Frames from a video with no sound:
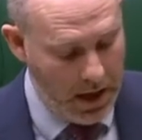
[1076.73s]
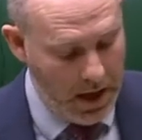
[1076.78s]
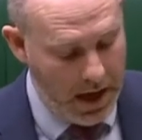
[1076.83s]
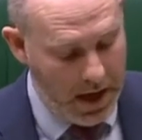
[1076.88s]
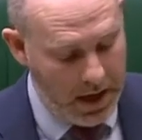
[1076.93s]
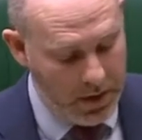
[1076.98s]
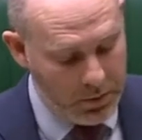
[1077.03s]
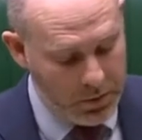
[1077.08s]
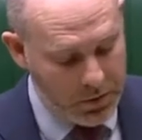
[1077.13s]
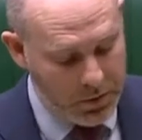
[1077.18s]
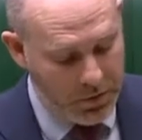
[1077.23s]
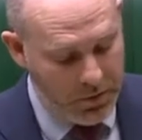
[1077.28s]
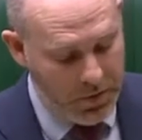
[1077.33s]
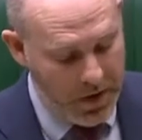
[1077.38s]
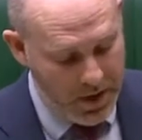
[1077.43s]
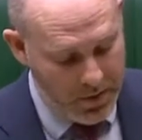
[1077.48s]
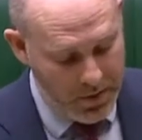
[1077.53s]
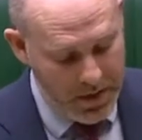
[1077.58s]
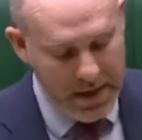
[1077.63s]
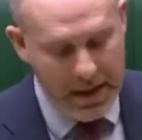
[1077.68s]
And it was
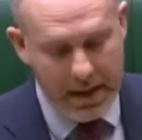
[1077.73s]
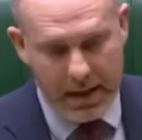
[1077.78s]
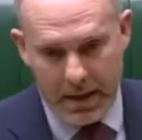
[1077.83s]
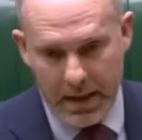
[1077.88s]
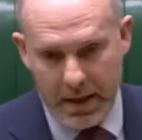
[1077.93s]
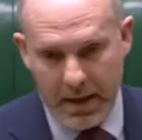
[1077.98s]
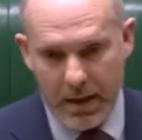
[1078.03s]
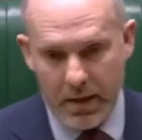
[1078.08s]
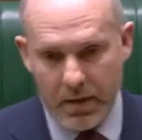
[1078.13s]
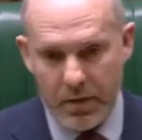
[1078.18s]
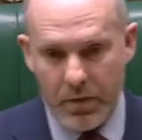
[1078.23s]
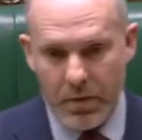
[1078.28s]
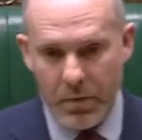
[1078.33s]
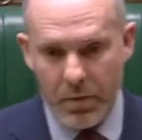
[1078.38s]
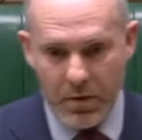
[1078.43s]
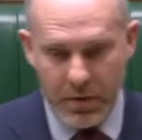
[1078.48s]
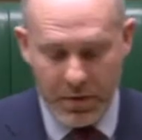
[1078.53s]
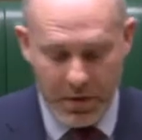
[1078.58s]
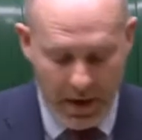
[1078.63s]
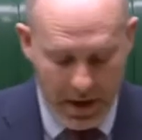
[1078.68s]
very clear from
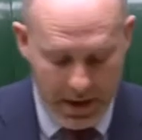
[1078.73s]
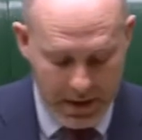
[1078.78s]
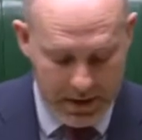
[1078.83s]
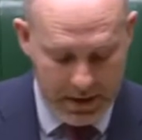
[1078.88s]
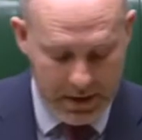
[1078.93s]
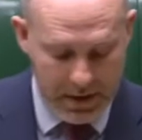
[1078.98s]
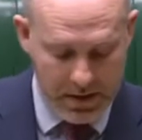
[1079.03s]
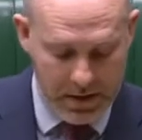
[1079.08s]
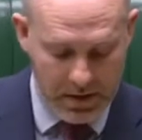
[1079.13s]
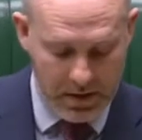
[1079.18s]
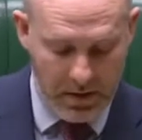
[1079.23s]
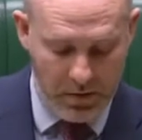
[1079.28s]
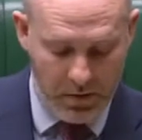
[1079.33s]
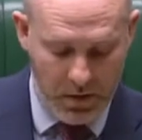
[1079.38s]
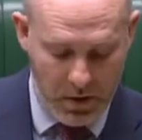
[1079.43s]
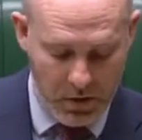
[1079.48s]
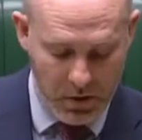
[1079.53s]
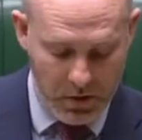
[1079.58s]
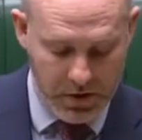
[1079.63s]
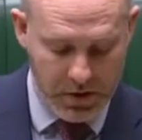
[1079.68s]
the findings of
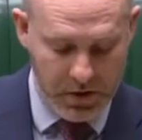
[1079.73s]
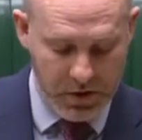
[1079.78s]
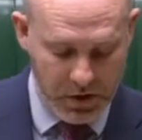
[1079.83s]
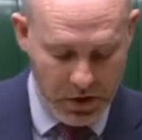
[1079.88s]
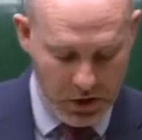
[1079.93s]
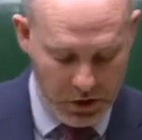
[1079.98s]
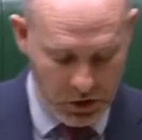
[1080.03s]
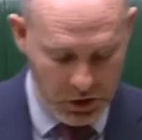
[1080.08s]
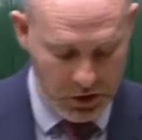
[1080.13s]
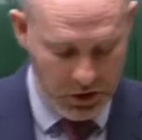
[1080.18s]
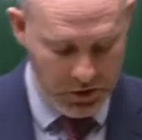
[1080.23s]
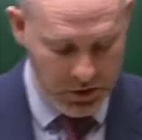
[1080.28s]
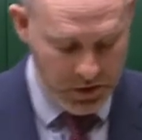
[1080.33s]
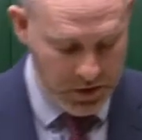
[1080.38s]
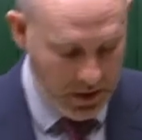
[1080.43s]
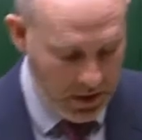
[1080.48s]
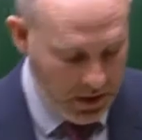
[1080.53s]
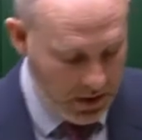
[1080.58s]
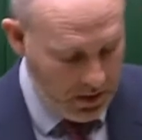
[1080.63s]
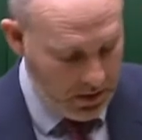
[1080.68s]
those discussions
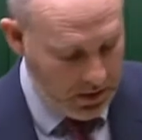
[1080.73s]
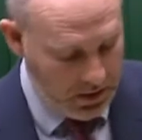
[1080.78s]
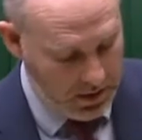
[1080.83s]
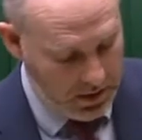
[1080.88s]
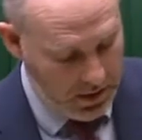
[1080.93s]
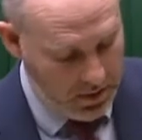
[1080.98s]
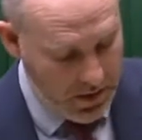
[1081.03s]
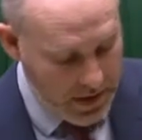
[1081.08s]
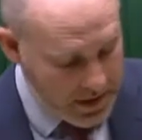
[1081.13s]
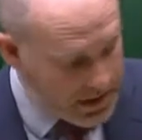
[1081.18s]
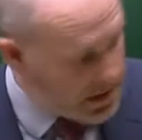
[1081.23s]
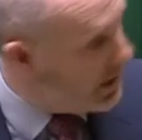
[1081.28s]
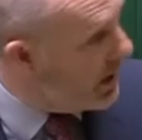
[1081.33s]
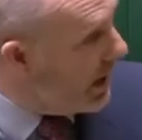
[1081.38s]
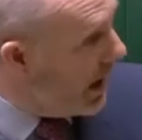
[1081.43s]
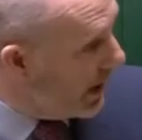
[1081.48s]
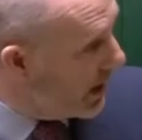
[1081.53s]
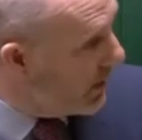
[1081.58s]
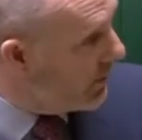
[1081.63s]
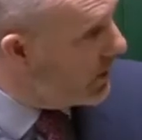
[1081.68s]
that there is a
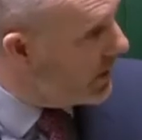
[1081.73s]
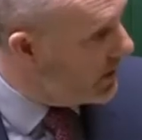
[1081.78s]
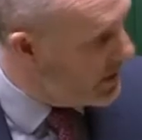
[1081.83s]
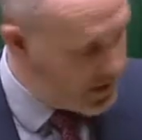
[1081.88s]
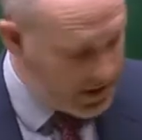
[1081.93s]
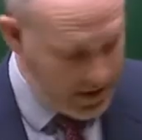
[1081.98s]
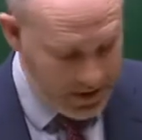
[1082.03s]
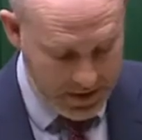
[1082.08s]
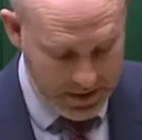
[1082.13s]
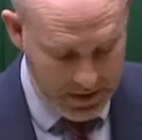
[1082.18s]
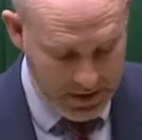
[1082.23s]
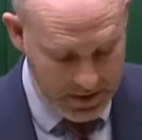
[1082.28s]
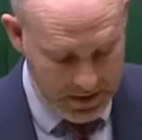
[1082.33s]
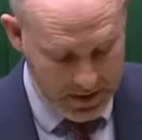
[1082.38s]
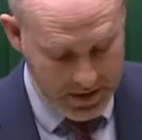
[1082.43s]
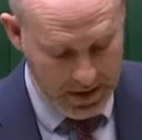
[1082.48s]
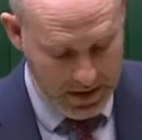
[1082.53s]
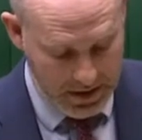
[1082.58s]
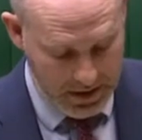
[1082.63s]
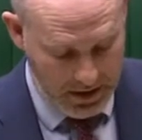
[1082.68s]
lack of
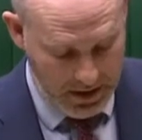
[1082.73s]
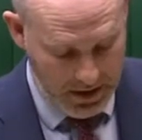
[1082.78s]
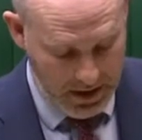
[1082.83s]
consistency.